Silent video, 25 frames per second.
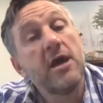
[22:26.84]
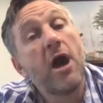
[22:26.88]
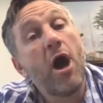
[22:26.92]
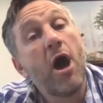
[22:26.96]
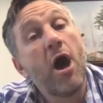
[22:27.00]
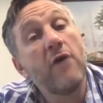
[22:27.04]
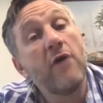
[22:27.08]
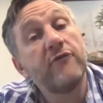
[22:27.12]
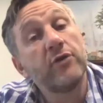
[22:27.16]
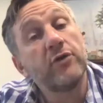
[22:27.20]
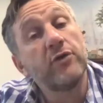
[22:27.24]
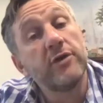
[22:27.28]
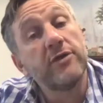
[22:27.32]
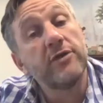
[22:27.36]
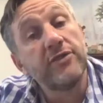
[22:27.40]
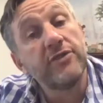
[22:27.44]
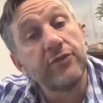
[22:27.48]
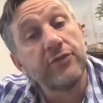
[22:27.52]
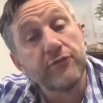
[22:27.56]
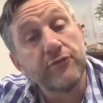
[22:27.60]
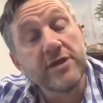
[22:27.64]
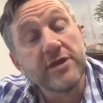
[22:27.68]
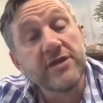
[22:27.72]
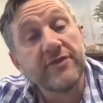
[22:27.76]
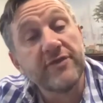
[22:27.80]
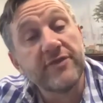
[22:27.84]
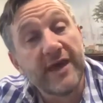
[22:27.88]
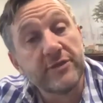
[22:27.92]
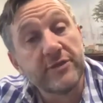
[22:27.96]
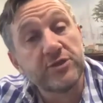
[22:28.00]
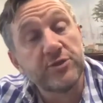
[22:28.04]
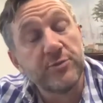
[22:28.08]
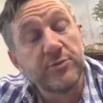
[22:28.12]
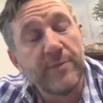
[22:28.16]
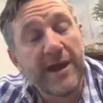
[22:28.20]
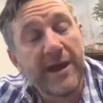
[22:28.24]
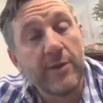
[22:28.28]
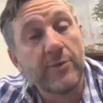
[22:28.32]
I've got a
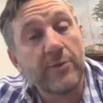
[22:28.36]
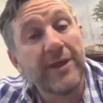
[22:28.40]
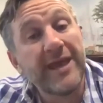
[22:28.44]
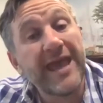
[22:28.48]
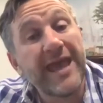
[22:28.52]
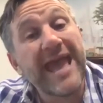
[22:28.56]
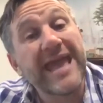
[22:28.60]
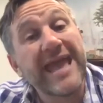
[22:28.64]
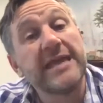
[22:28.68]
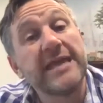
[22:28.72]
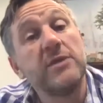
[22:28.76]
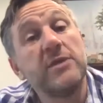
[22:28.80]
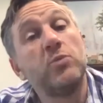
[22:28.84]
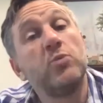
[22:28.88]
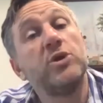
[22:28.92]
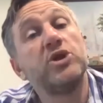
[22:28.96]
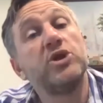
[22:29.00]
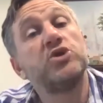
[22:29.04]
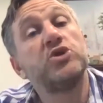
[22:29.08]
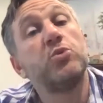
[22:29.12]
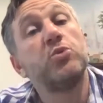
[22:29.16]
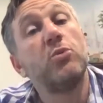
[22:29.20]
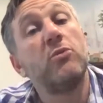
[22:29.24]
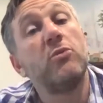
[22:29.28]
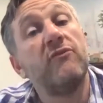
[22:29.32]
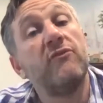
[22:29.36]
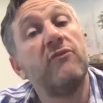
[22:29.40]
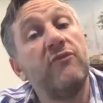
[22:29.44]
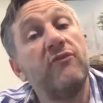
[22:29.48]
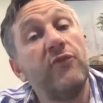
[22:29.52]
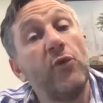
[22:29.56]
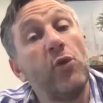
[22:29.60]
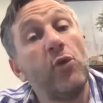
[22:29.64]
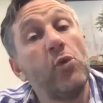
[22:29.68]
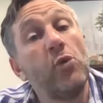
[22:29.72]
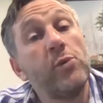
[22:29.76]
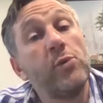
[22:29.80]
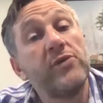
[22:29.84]
£3,000 gain, which will
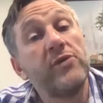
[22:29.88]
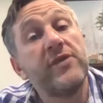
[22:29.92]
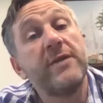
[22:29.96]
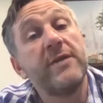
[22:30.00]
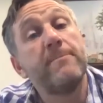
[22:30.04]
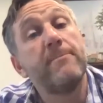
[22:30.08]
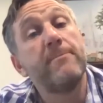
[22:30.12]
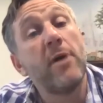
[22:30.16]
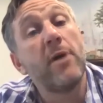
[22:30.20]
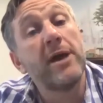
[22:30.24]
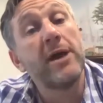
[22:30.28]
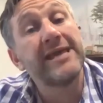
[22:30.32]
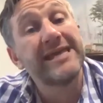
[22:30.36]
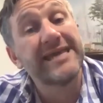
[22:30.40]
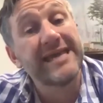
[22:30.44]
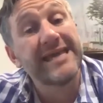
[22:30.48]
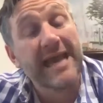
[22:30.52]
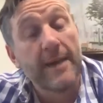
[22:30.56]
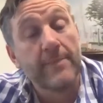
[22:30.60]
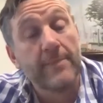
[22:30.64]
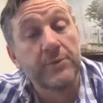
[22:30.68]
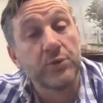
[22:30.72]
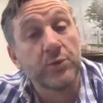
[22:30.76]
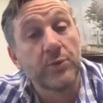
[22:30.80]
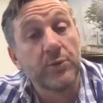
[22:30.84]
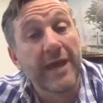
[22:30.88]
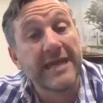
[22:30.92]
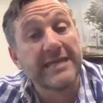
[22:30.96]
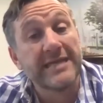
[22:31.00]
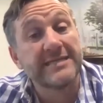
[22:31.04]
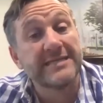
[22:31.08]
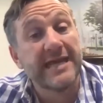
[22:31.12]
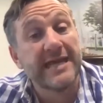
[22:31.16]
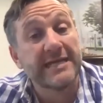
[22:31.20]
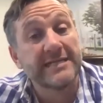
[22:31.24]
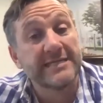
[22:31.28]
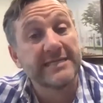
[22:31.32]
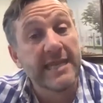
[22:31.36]
fall within my capital gains
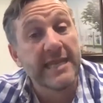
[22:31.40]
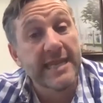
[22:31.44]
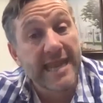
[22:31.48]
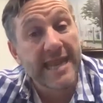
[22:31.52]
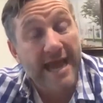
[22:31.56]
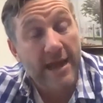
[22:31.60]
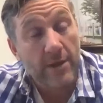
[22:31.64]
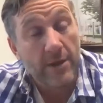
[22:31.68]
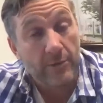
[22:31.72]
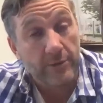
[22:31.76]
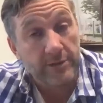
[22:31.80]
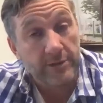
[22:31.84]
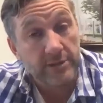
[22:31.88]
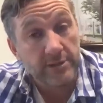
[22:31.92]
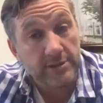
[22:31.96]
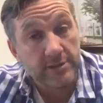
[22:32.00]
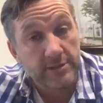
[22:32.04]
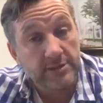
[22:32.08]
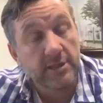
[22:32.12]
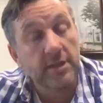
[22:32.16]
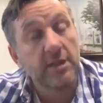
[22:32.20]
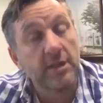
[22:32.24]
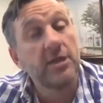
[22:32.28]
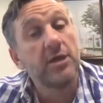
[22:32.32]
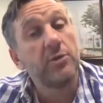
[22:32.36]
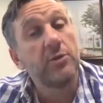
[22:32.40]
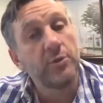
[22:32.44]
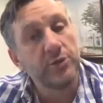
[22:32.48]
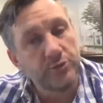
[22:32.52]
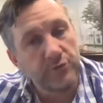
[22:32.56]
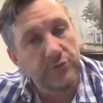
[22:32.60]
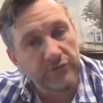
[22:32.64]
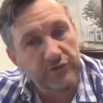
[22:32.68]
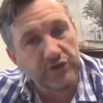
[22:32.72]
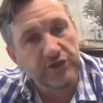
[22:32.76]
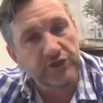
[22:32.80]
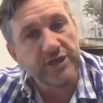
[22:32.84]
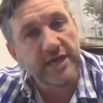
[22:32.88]
tax allowance, which
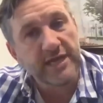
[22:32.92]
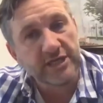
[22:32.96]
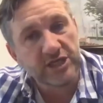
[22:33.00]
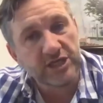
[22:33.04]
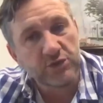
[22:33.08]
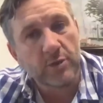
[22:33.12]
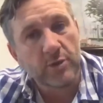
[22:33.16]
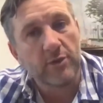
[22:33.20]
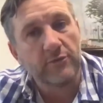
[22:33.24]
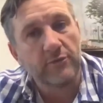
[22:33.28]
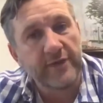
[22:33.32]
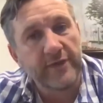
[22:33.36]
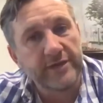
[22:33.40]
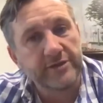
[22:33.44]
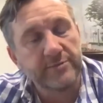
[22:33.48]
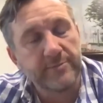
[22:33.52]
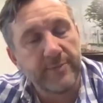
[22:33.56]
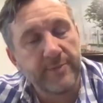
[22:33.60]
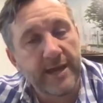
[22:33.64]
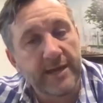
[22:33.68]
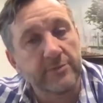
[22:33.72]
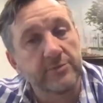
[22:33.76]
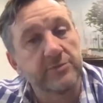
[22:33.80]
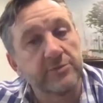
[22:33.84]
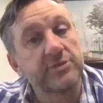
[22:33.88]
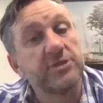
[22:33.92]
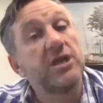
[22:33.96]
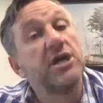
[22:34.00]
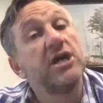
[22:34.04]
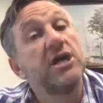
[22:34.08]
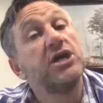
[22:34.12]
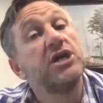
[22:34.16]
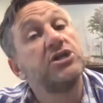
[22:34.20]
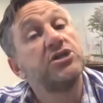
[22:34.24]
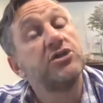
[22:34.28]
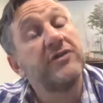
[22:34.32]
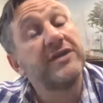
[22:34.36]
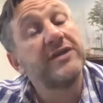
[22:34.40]
we just said is £12,000.
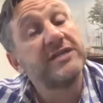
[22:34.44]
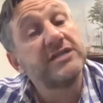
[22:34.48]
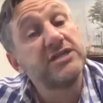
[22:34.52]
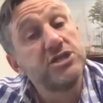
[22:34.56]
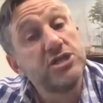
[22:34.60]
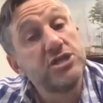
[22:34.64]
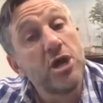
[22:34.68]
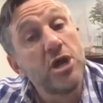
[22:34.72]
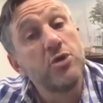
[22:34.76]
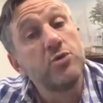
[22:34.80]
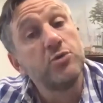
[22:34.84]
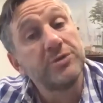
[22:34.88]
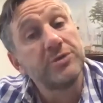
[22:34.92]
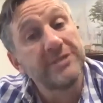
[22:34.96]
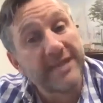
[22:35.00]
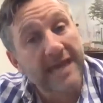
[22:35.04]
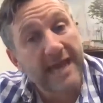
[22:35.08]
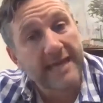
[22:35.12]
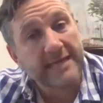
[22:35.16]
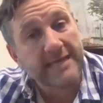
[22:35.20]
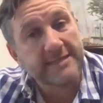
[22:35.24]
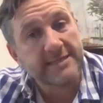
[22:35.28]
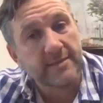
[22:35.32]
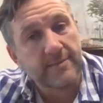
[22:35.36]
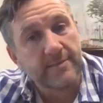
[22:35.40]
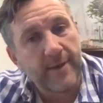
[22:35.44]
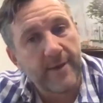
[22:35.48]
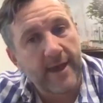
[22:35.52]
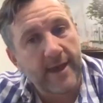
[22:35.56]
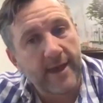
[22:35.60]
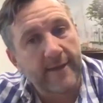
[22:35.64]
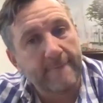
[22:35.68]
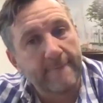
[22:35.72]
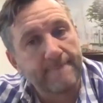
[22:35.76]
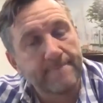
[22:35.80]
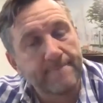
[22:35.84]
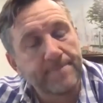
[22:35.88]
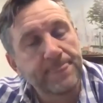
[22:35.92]
So there's no tax to pay.